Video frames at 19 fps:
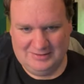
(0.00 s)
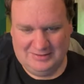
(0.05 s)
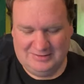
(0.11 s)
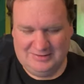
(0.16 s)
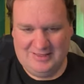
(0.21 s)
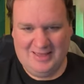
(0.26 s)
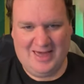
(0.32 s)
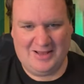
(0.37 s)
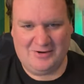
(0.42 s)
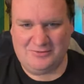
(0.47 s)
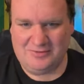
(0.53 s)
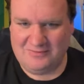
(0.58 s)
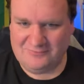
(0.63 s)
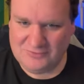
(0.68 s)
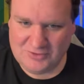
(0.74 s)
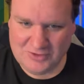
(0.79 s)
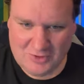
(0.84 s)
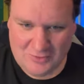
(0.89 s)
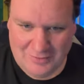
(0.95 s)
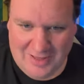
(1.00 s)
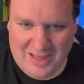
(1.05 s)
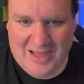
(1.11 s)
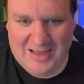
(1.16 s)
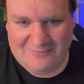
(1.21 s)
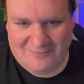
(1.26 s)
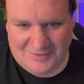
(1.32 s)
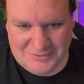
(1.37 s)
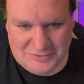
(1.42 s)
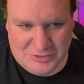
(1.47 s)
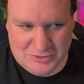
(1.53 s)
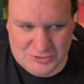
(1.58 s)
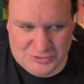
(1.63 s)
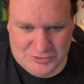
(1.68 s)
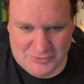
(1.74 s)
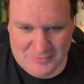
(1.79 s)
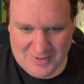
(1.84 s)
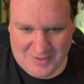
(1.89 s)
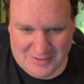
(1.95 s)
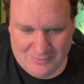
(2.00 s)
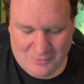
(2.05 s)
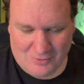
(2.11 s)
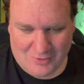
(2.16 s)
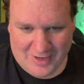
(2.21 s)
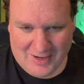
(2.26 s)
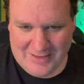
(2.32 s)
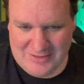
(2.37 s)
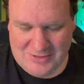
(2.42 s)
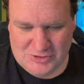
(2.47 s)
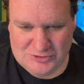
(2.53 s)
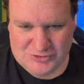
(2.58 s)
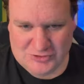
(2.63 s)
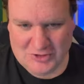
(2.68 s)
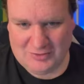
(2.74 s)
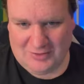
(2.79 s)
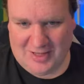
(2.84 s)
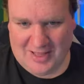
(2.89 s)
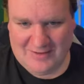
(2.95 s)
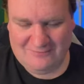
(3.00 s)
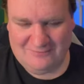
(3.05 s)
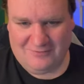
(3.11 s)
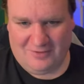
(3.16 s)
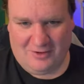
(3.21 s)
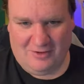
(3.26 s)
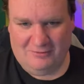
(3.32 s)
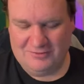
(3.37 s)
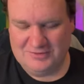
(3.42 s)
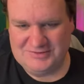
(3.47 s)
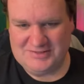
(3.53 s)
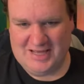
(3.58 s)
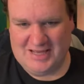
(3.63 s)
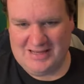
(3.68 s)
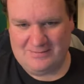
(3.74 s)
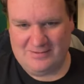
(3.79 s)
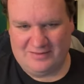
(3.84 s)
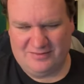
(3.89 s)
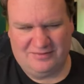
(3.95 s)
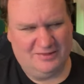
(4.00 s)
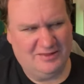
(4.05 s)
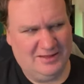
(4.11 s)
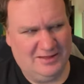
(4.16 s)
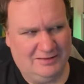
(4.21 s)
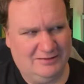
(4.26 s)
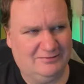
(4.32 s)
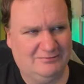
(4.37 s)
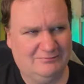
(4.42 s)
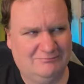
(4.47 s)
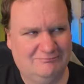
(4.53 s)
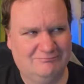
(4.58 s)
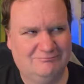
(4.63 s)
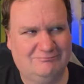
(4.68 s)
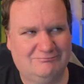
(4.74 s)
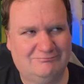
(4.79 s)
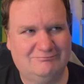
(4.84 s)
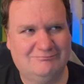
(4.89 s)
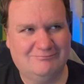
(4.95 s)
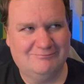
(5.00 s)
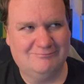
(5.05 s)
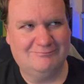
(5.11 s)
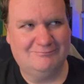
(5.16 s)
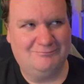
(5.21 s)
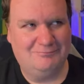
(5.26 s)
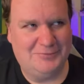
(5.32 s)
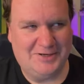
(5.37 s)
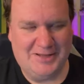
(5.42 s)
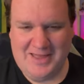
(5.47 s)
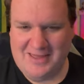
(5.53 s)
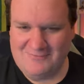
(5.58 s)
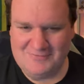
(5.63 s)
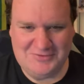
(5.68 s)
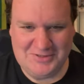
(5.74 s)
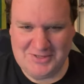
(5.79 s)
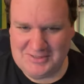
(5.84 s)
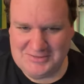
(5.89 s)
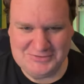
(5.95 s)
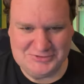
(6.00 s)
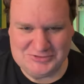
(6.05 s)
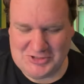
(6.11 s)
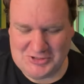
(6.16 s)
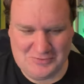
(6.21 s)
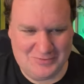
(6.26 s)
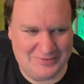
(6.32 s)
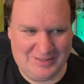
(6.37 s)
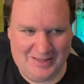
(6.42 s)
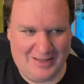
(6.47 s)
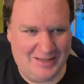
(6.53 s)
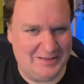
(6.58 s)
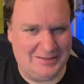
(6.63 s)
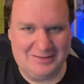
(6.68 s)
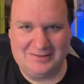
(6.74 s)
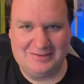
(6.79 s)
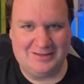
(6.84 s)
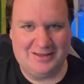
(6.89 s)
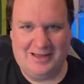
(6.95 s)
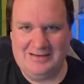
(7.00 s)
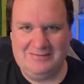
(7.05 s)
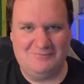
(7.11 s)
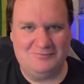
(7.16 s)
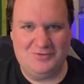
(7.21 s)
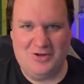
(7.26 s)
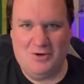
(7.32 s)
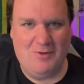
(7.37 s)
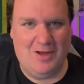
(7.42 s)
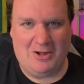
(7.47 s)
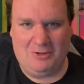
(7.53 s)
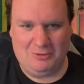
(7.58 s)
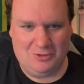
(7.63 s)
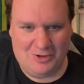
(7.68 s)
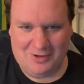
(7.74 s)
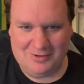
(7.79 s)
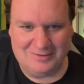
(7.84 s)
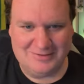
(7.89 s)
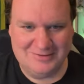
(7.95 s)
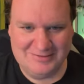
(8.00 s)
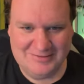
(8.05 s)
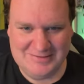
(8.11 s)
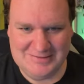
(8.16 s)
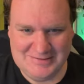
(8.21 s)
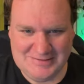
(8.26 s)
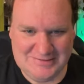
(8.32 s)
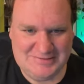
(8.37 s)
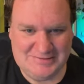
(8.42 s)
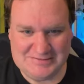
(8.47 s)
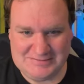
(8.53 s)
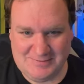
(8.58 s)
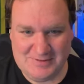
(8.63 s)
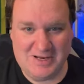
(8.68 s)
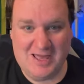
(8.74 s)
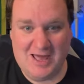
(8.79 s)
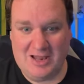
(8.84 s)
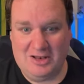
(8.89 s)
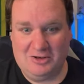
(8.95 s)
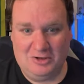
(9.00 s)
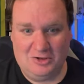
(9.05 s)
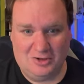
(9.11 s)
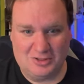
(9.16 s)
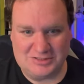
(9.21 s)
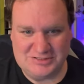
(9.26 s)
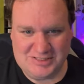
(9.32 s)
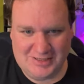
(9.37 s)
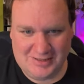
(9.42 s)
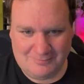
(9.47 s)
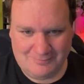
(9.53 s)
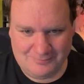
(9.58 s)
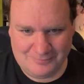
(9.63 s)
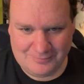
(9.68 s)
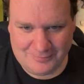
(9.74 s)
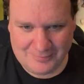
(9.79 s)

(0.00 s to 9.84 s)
Yeah, I don't ever go live on YouTube anymore. I used to go live all the time, I think. But I haven't done so in, like, I don't even know how long. It's been a hell of a long time.